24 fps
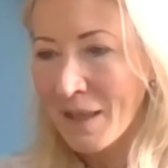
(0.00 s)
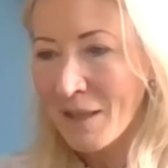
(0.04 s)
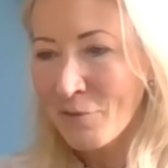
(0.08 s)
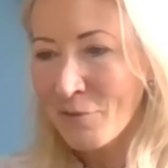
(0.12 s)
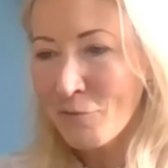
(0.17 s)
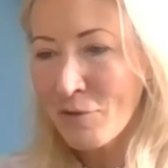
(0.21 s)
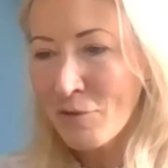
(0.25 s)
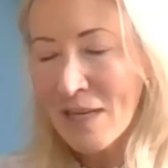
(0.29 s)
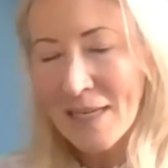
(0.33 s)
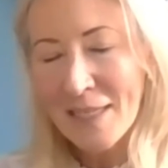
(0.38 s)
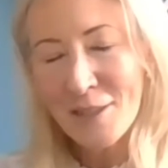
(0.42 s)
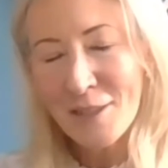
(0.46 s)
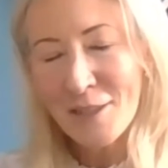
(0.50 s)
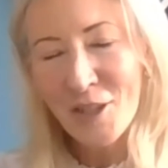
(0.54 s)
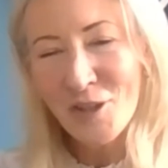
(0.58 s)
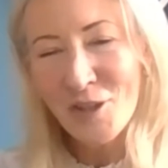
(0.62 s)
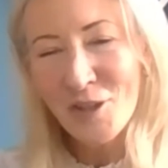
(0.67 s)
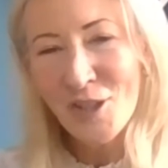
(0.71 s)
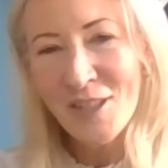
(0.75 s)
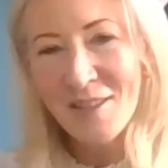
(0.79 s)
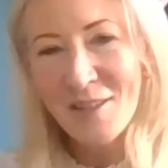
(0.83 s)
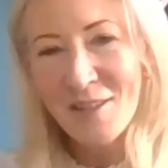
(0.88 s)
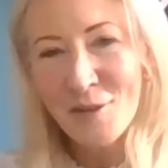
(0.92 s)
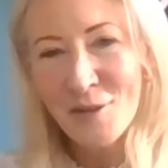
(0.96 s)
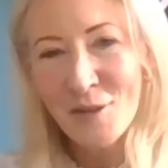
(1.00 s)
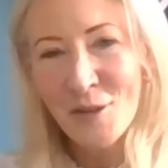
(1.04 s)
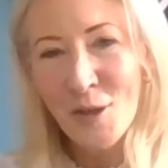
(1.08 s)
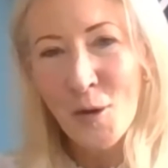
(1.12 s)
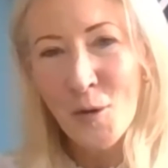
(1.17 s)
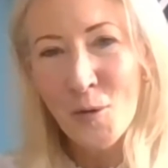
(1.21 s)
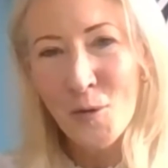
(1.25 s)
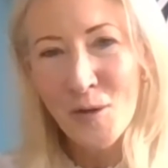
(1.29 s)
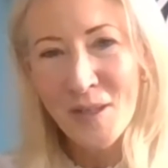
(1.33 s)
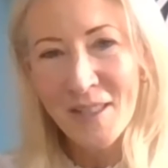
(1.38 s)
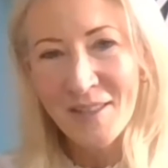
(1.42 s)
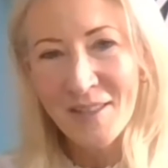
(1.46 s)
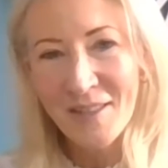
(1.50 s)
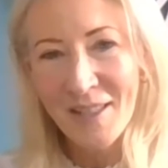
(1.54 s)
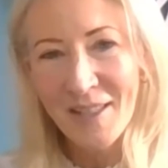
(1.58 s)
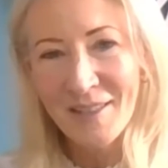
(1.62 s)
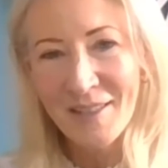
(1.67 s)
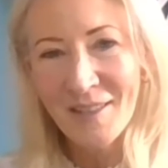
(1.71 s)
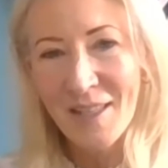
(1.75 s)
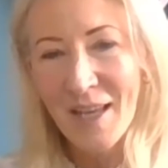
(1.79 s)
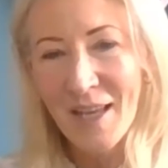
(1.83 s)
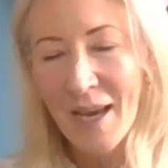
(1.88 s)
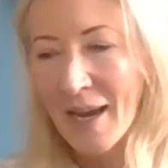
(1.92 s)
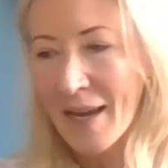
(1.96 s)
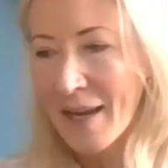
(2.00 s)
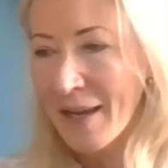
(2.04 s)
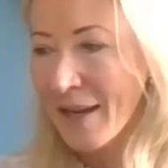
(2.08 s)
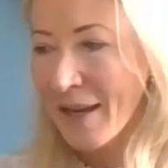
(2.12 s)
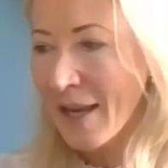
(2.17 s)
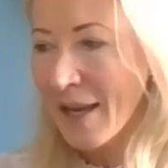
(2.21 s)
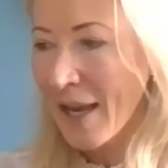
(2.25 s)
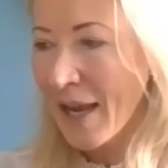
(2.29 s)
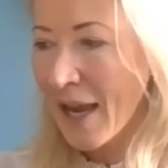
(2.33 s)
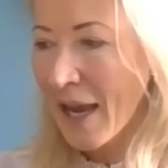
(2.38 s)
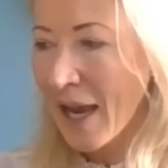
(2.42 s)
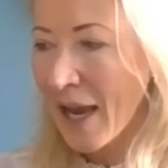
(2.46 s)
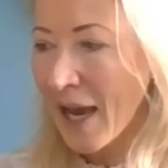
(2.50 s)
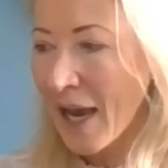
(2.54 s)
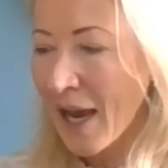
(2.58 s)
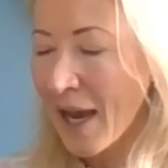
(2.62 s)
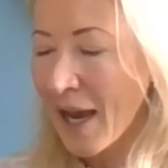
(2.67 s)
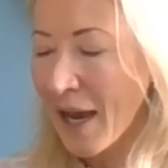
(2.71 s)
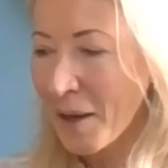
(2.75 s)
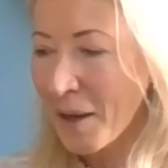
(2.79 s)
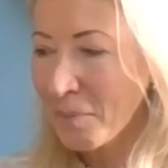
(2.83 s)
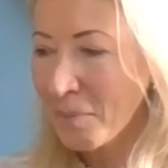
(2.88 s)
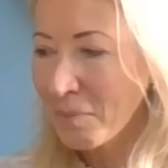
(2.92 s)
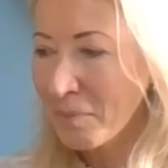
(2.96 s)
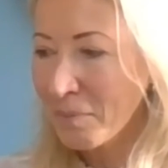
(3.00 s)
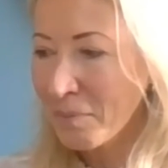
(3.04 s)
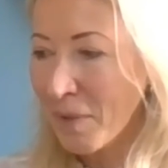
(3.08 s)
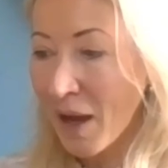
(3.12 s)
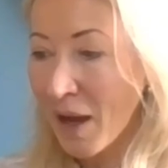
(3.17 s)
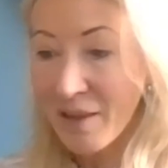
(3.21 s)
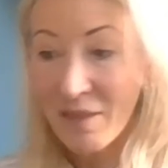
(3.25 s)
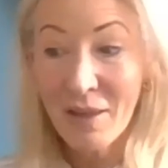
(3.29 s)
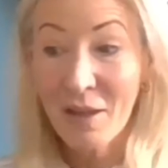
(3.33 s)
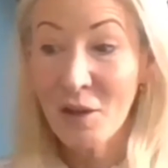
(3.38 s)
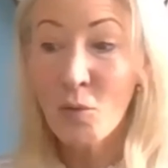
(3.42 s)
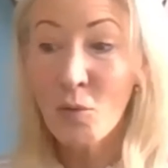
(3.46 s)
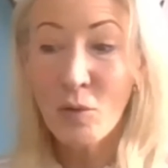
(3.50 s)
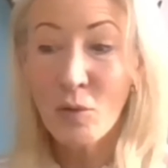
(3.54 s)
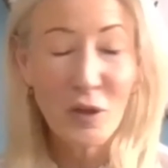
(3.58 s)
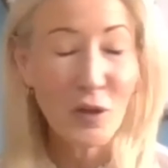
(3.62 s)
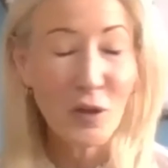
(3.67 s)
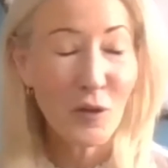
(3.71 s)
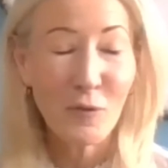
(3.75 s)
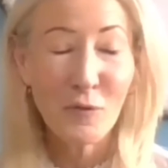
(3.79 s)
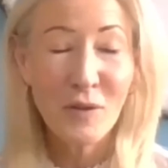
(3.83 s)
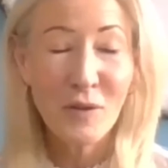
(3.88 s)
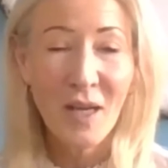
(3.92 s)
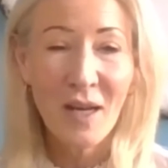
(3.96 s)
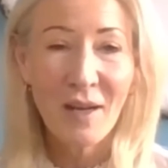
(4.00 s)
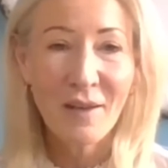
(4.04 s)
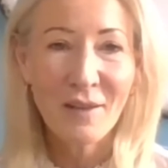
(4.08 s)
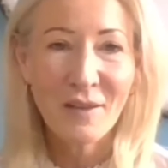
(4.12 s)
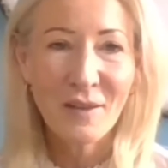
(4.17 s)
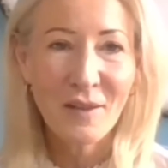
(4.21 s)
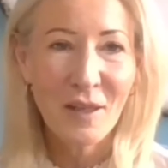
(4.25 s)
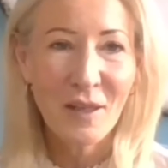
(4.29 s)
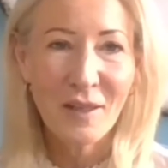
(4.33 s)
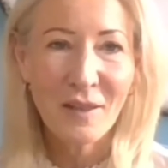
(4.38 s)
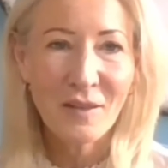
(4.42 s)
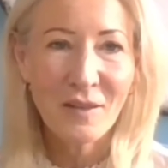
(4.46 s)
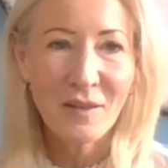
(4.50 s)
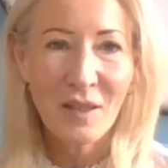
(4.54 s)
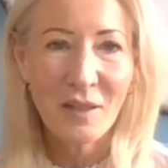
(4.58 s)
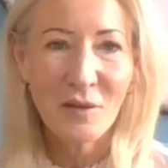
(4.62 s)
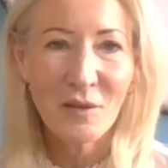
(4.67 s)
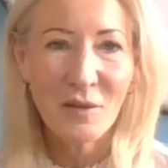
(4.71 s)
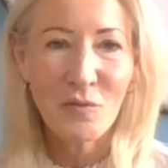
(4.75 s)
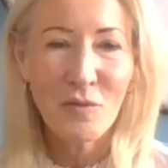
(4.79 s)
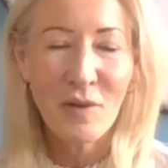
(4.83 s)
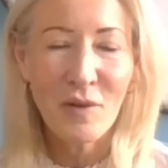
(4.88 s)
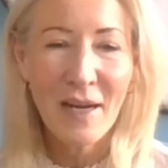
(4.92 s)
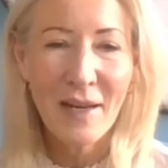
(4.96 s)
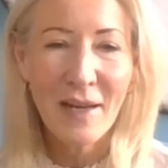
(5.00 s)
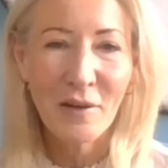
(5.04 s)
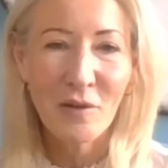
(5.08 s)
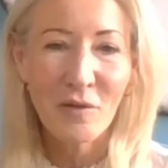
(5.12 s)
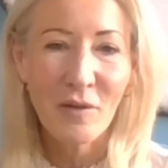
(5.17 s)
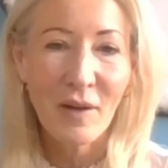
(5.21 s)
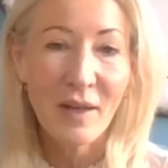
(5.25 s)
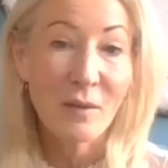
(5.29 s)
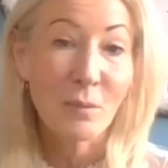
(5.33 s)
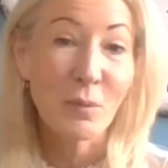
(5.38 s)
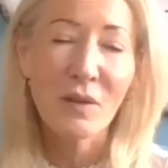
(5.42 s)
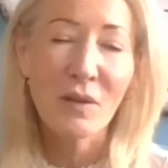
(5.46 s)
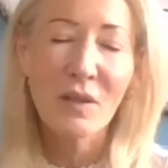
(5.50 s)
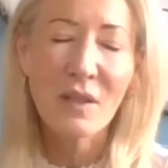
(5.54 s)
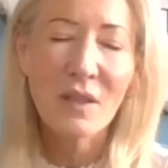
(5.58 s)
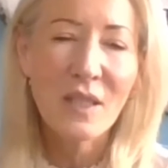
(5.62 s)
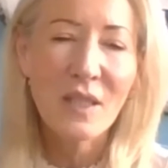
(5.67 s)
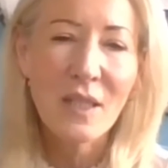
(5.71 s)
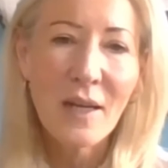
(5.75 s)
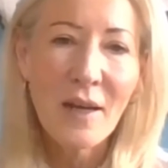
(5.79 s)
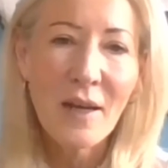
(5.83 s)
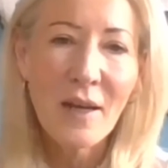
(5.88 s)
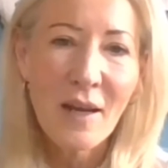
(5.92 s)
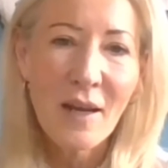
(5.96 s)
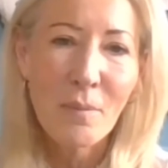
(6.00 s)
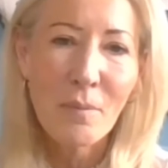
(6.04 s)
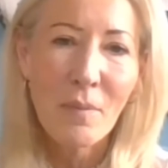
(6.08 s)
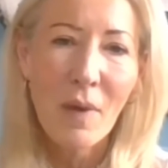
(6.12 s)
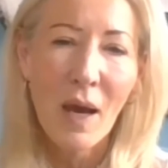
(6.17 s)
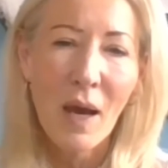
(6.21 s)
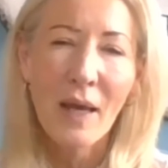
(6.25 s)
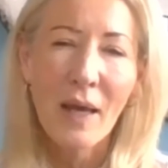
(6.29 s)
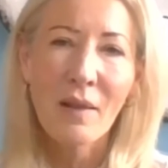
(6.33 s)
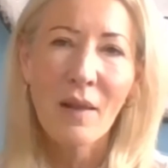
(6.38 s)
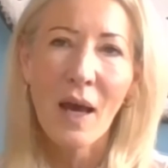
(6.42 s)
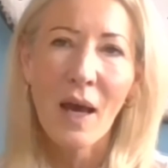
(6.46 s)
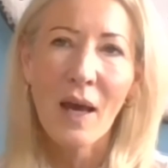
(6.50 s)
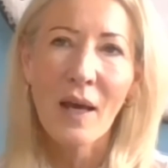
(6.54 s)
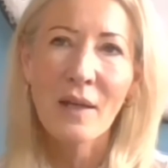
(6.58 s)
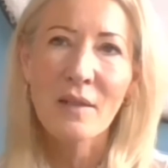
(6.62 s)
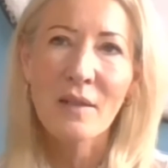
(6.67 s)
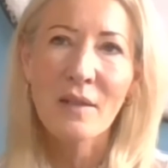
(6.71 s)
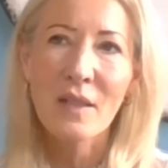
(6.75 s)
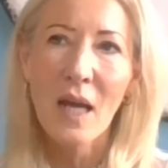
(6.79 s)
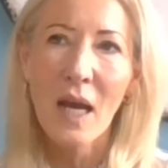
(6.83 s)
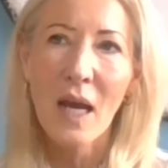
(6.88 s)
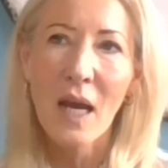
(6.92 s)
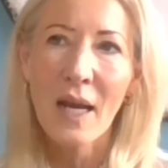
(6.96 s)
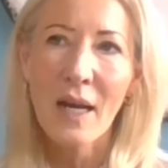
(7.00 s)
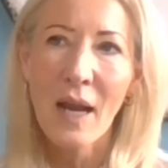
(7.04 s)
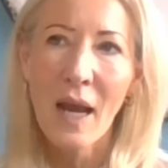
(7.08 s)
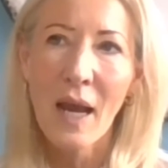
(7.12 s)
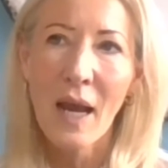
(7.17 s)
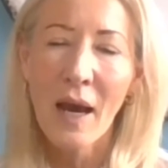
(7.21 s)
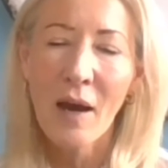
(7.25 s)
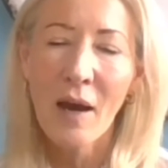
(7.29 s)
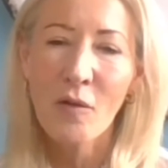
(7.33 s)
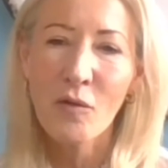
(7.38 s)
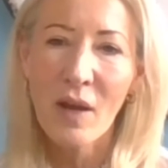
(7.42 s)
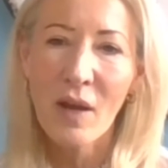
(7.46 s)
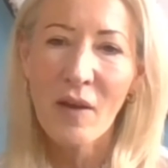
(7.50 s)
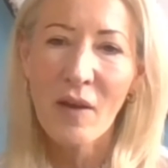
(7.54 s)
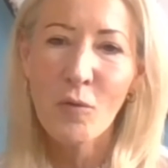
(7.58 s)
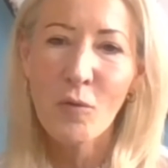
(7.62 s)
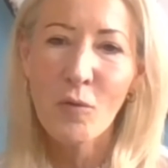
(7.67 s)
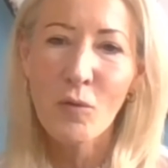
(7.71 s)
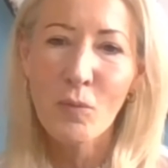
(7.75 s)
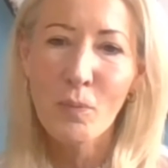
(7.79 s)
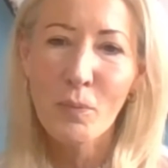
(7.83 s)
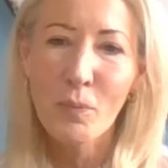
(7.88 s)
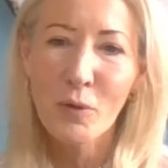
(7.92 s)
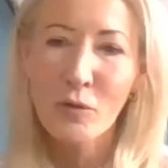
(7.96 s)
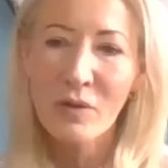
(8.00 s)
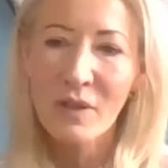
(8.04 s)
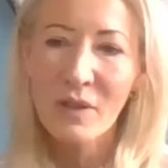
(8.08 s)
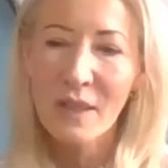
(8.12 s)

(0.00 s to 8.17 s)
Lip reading: really touches the soul, as they say. I think what you've done is really incredible. The team and how they've all pulled